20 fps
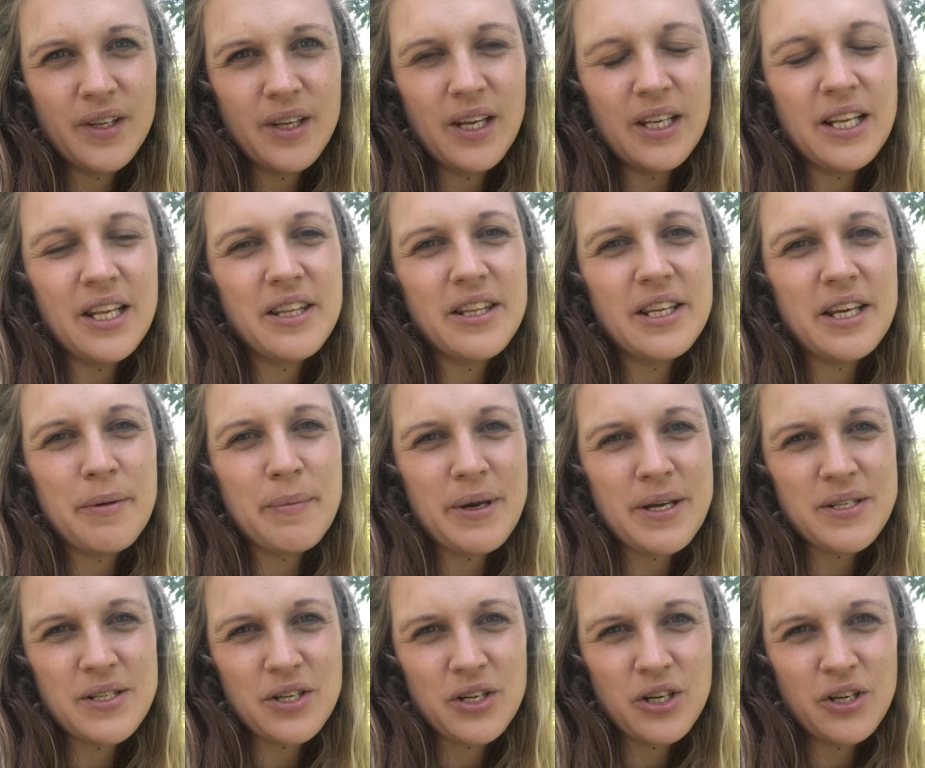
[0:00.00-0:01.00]
Another thing
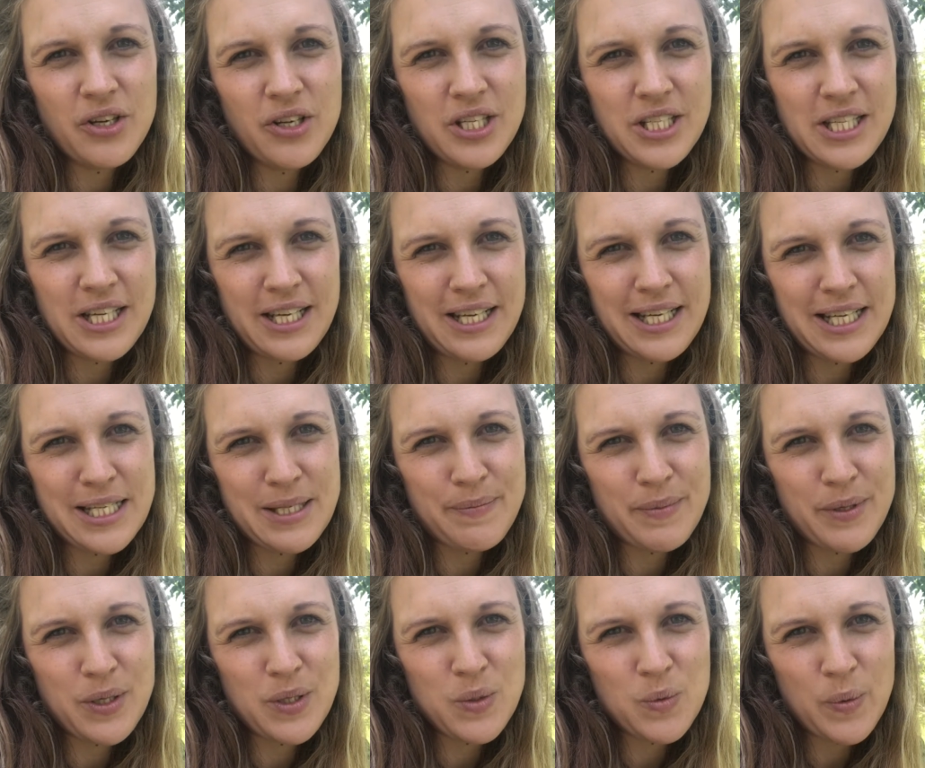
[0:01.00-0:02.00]
about security is
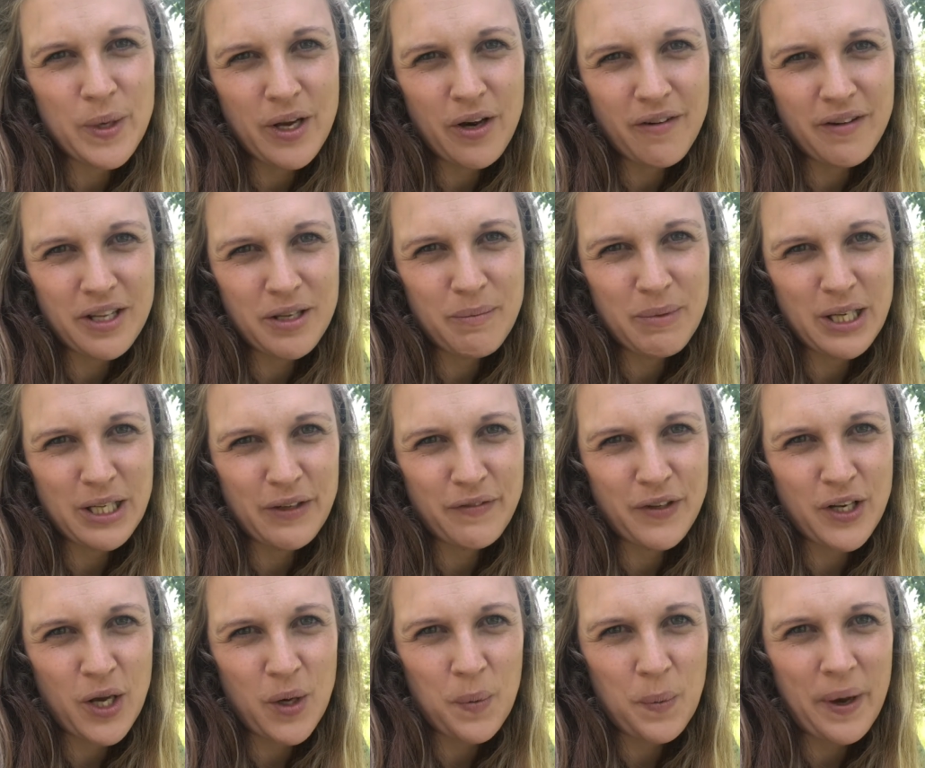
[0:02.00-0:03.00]
because we are in the middle of
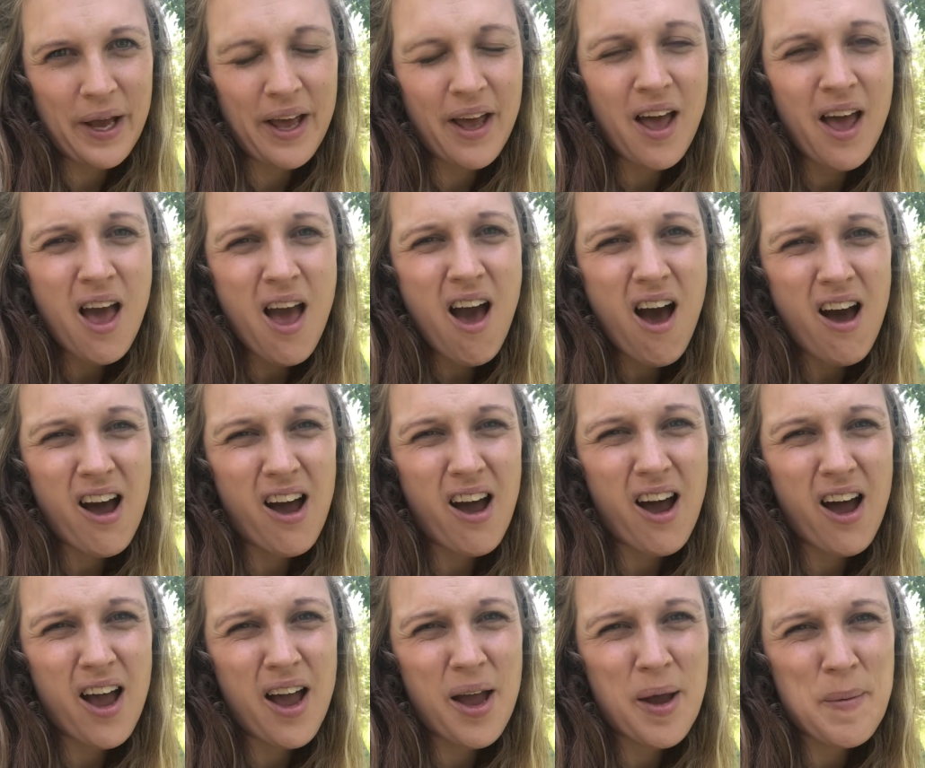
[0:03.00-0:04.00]
nowhere,
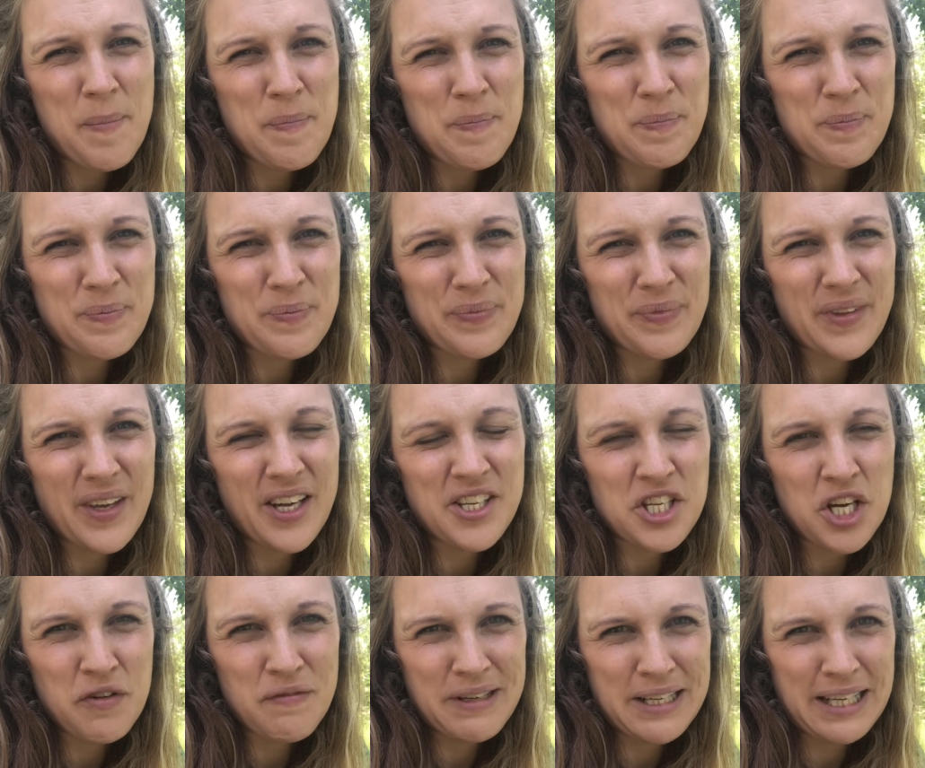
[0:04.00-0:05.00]
I
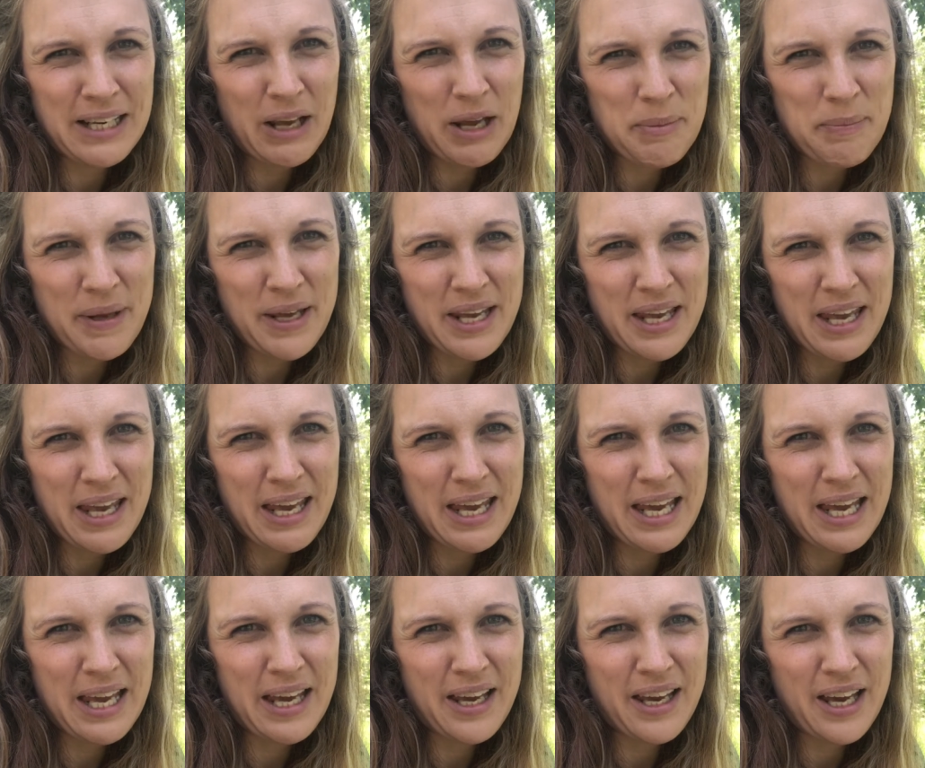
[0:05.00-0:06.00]
don't really like being
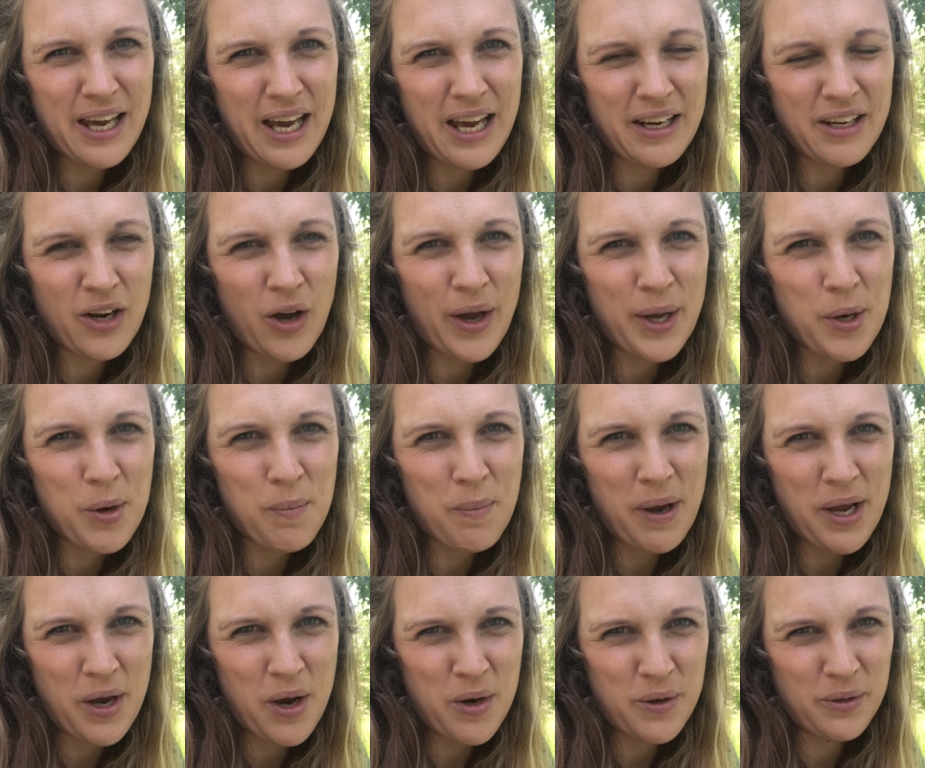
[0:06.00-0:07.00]
here at night on
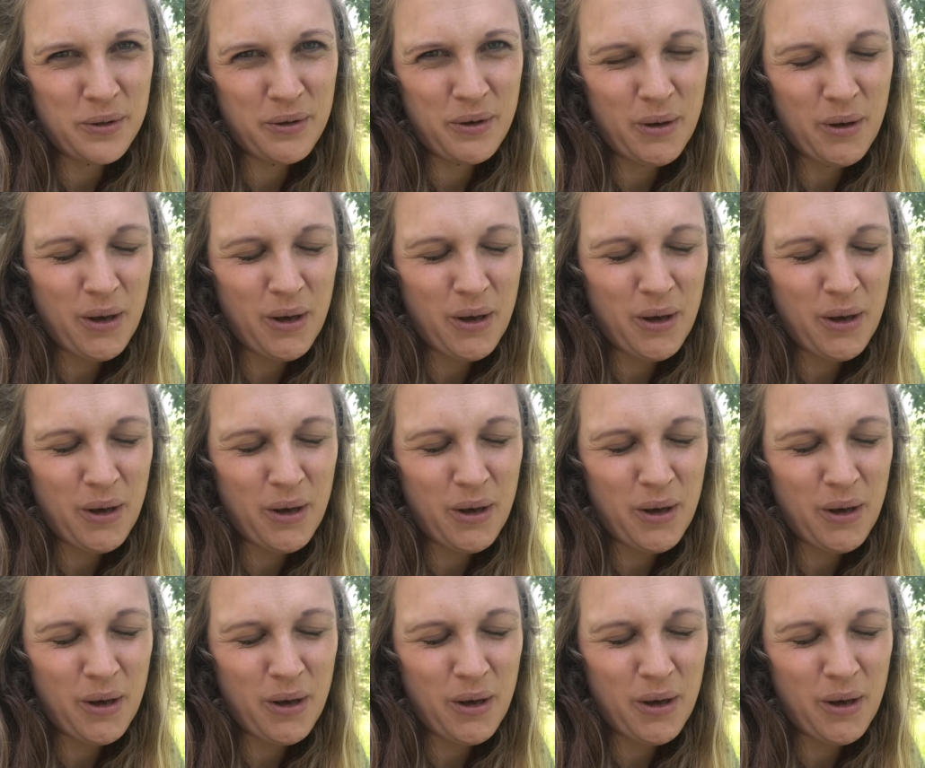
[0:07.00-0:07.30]
my own.